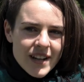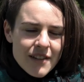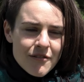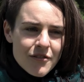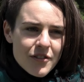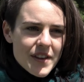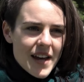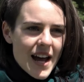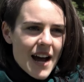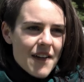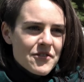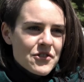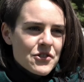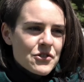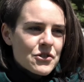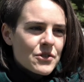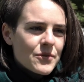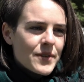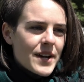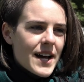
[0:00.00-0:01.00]
for the
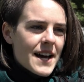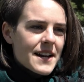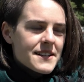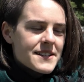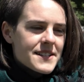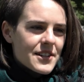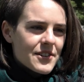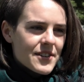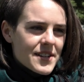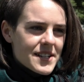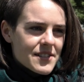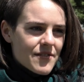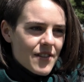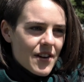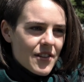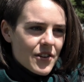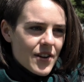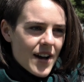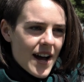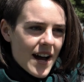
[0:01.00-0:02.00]
afternoon, we had a series of
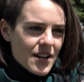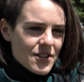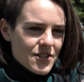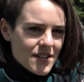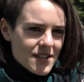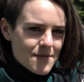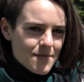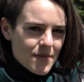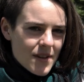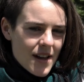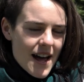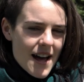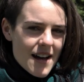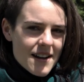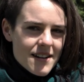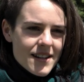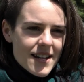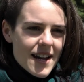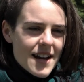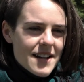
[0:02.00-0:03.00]
other actions
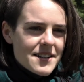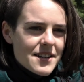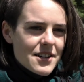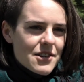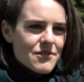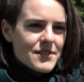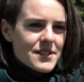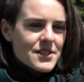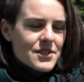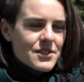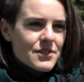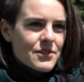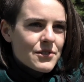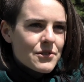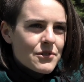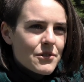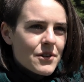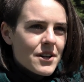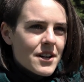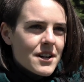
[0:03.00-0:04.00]
planned. The idea was
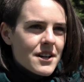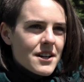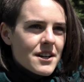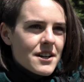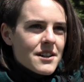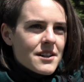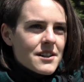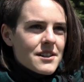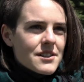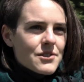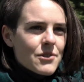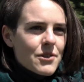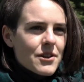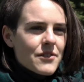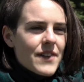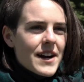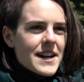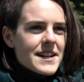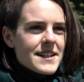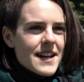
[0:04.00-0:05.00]
to sort of
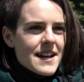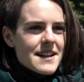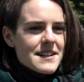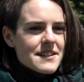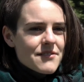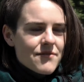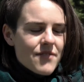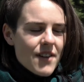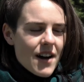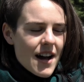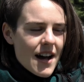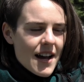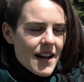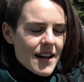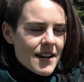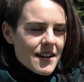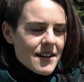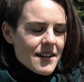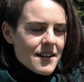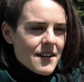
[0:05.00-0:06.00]

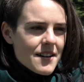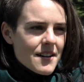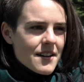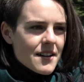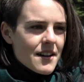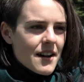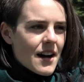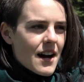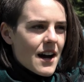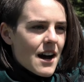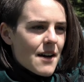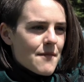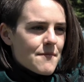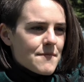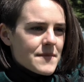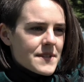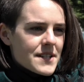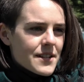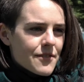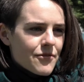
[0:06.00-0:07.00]
identify
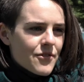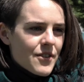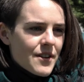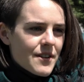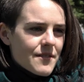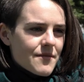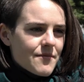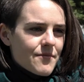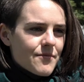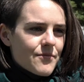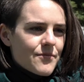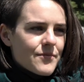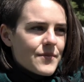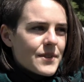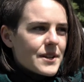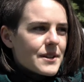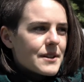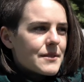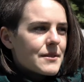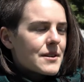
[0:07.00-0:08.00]
different
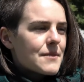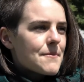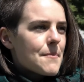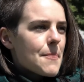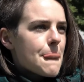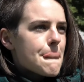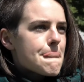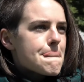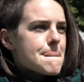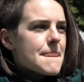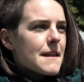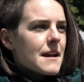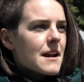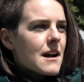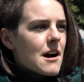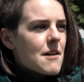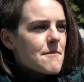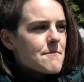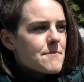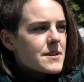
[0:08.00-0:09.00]

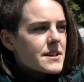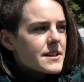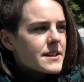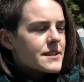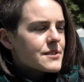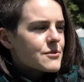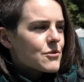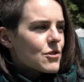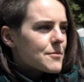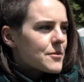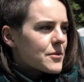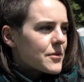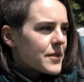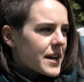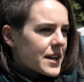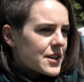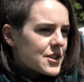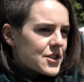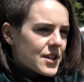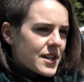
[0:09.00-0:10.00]
companies,
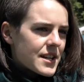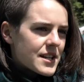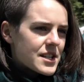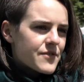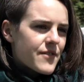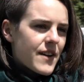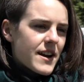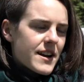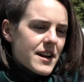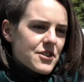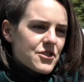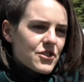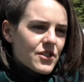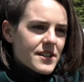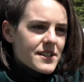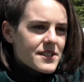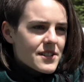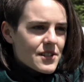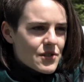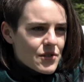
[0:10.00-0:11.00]
corporations, financial
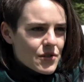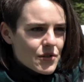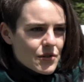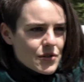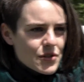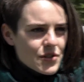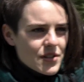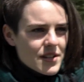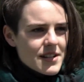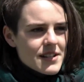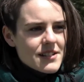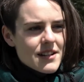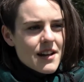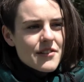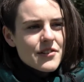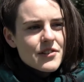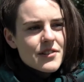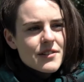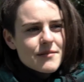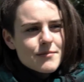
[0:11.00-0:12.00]
institutions,
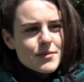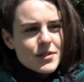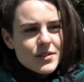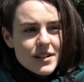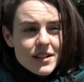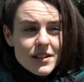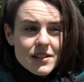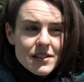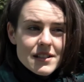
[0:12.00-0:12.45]
other political